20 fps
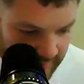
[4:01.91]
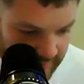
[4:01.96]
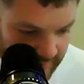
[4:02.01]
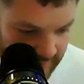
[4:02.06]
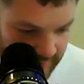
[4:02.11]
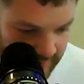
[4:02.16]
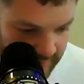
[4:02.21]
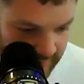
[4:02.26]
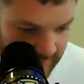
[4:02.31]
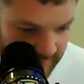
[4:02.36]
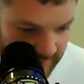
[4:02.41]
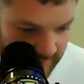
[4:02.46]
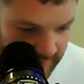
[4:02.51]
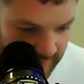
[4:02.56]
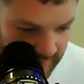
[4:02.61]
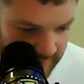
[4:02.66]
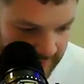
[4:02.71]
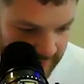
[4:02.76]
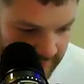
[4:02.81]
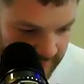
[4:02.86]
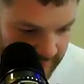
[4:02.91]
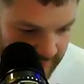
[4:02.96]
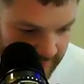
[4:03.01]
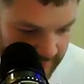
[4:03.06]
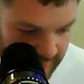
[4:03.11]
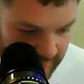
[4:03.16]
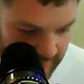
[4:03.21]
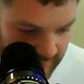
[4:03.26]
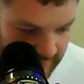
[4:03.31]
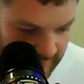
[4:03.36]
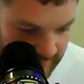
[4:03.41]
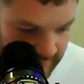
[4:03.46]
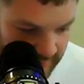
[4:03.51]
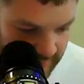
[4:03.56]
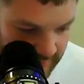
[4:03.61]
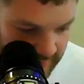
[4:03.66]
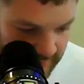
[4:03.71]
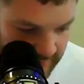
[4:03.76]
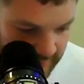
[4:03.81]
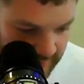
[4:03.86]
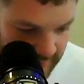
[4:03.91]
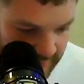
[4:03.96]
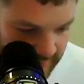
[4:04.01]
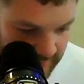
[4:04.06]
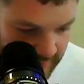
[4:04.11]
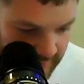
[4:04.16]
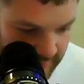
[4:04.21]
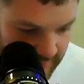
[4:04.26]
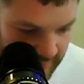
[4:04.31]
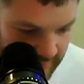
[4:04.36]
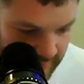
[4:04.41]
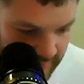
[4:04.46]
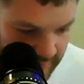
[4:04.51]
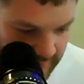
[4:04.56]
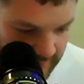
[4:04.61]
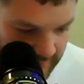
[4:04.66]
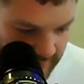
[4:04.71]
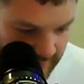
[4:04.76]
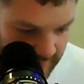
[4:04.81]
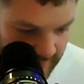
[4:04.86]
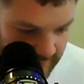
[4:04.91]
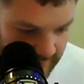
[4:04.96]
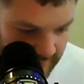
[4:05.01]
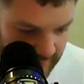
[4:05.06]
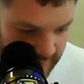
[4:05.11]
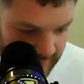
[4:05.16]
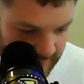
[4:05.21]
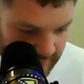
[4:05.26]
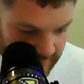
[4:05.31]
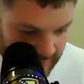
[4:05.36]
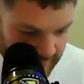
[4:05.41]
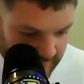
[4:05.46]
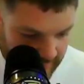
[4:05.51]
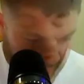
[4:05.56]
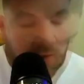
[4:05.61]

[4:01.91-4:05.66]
(silent)